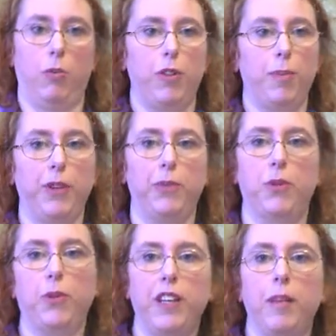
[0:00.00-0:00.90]
what the boys
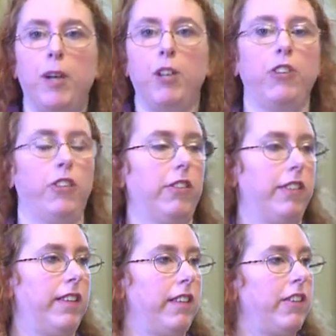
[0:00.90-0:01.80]
would call the emotional
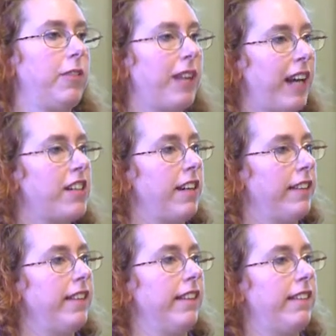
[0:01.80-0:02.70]
decisions, but actually
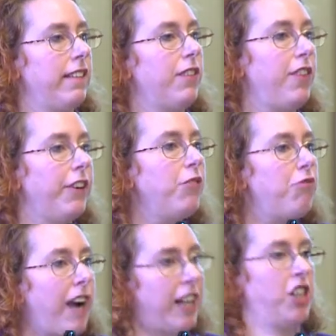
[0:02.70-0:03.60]
I think this is a very
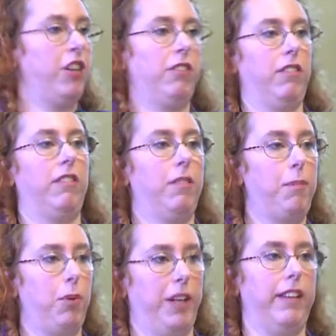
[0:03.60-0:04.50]
rational
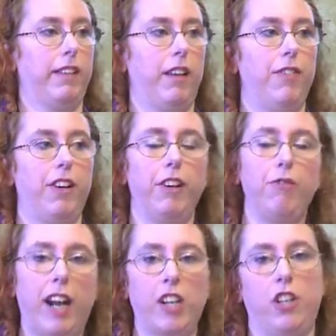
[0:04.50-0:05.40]
point, a very
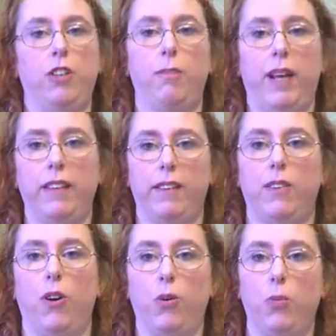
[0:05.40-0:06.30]
rational
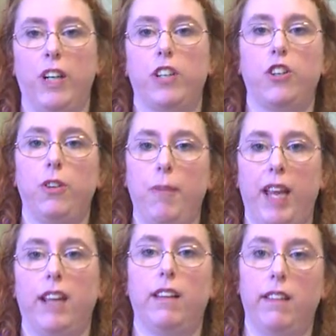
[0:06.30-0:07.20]
basis on which to
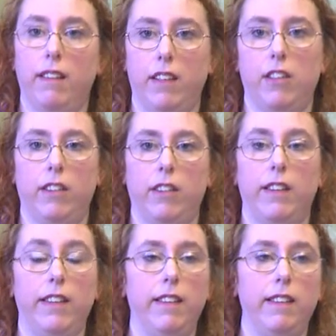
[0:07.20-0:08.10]
make decisions.
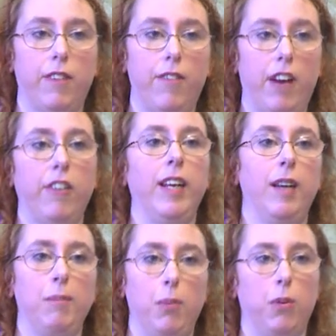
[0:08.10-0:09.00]
This is a very
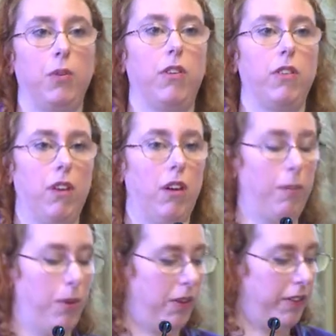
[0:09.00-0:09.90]
important
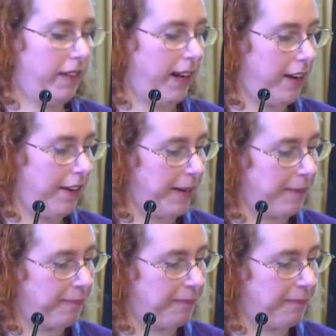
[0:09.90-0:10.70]
policy area.